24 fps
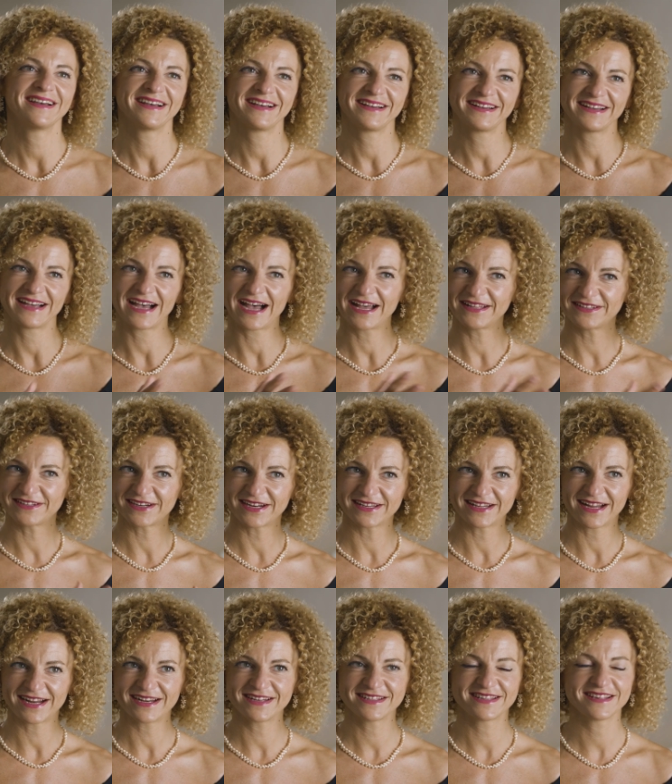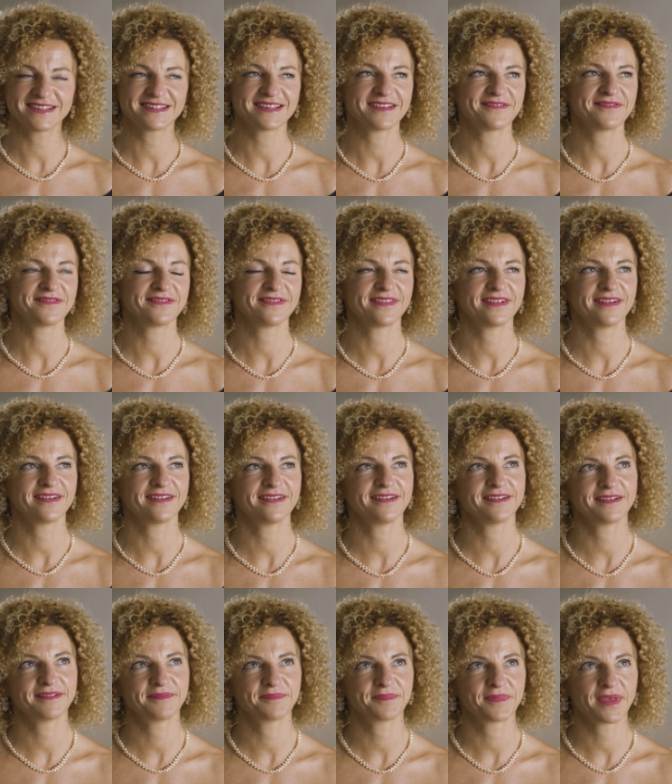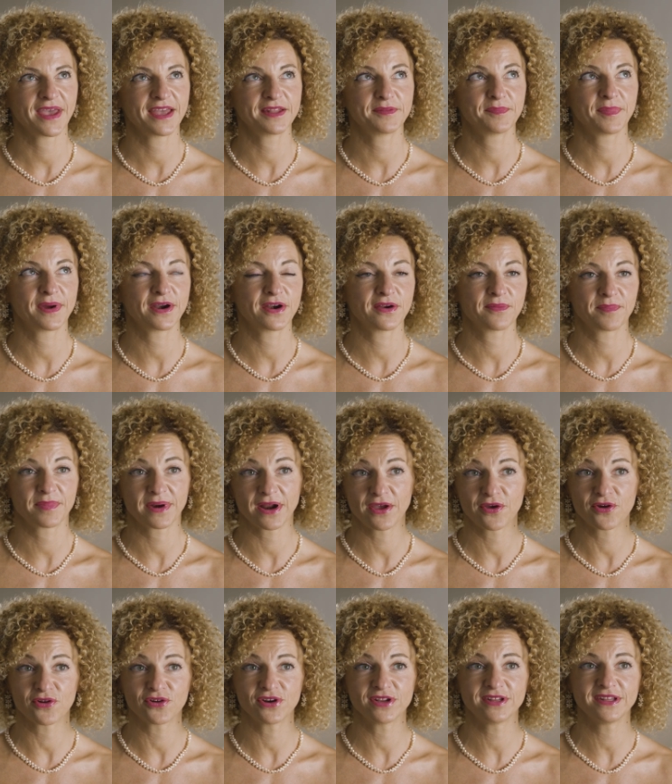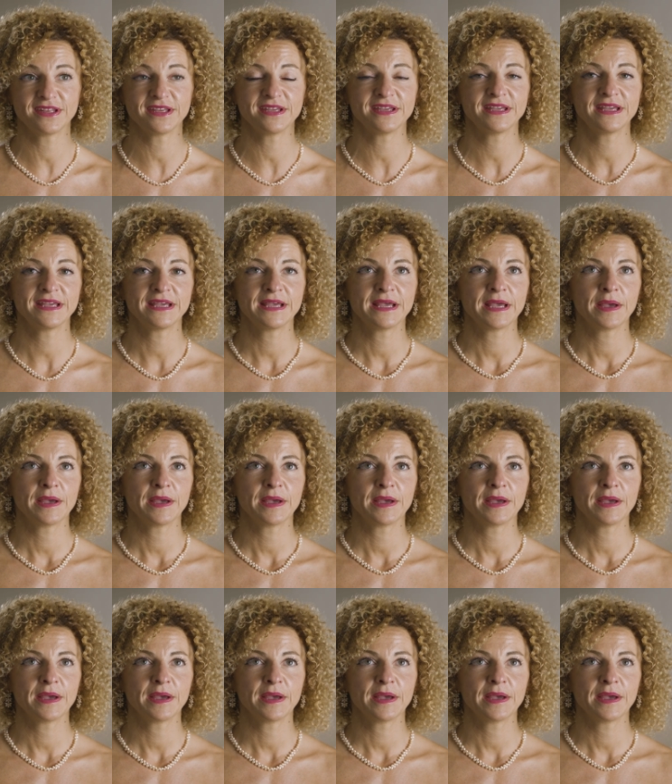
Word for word: Uh, other analyses have uh, had priority.